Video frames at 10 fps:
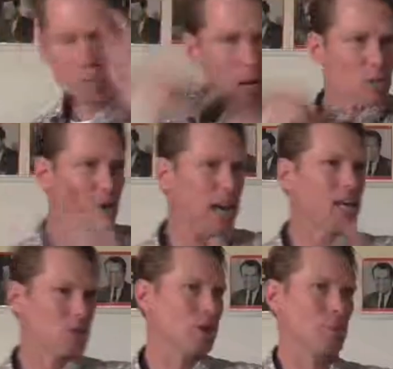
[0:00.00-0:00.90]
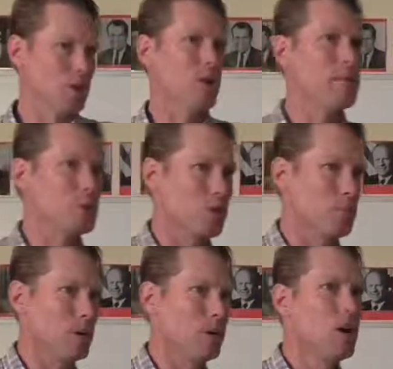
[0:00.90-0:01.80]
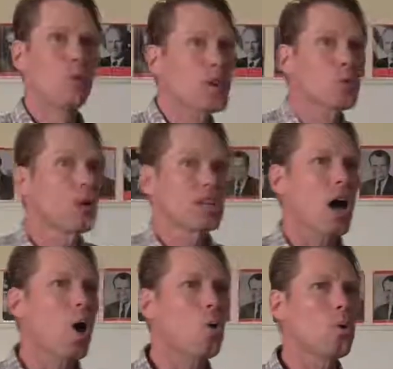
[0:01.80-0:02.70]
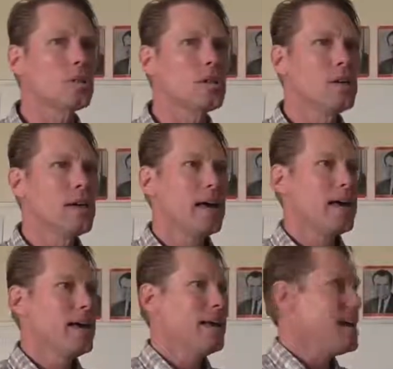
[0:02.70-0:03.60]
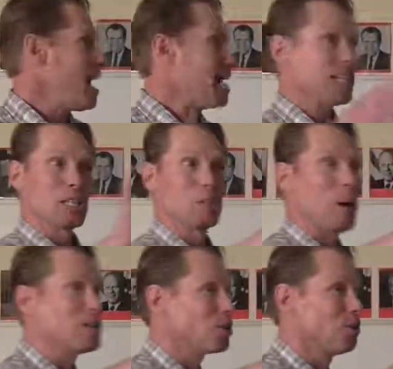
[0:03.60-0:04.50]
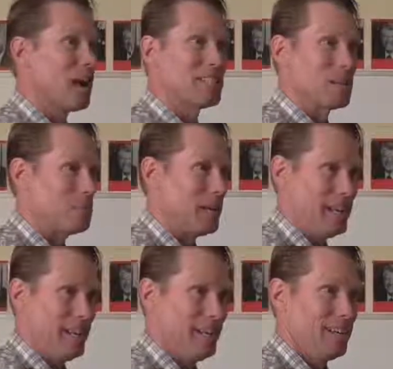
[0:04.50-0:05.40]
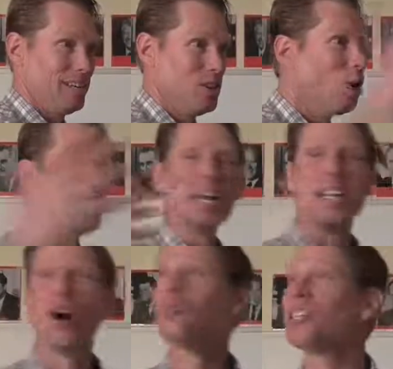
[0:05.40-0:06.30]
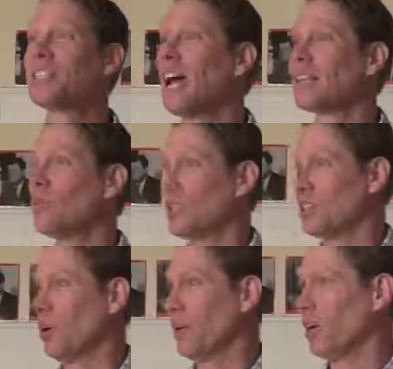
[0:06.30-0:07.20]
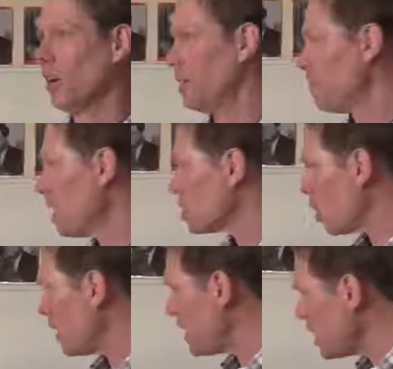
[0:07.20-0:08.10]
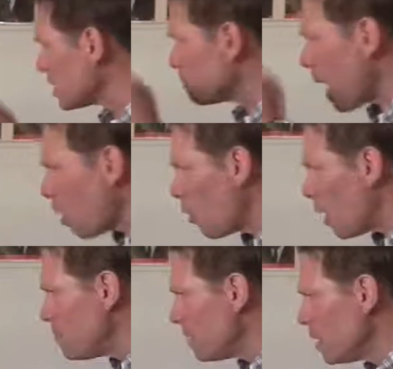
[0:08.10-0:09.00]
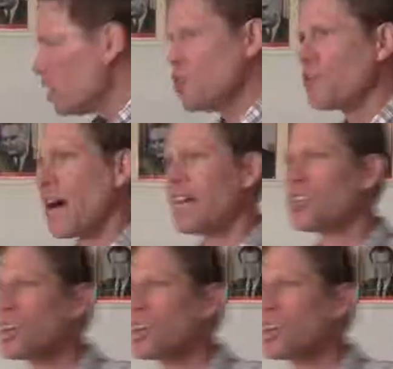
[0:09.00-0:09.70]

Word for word: a special kind of sherbet, grape sherbet, which we're told he has a special recipe. Nobody knows exactly what's going on. So in this poem, you've got